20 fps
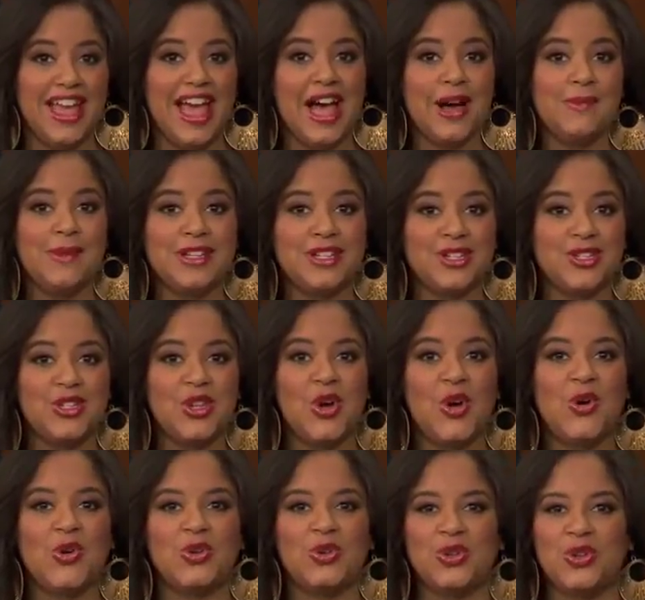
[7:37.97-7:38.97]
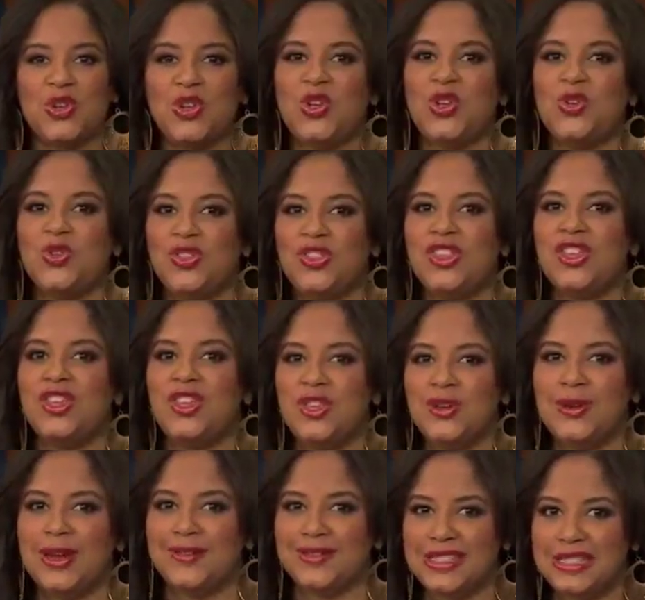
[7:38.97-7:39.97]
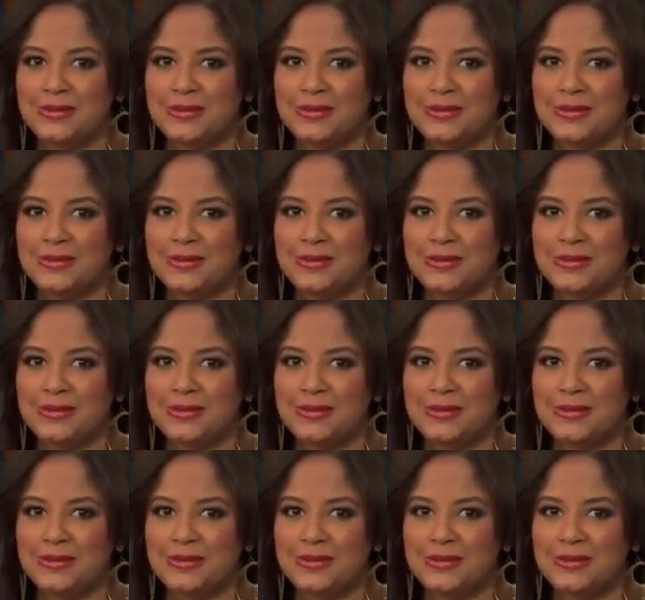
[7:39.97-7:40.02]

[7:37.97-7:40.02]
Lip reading: How much in total do you think you have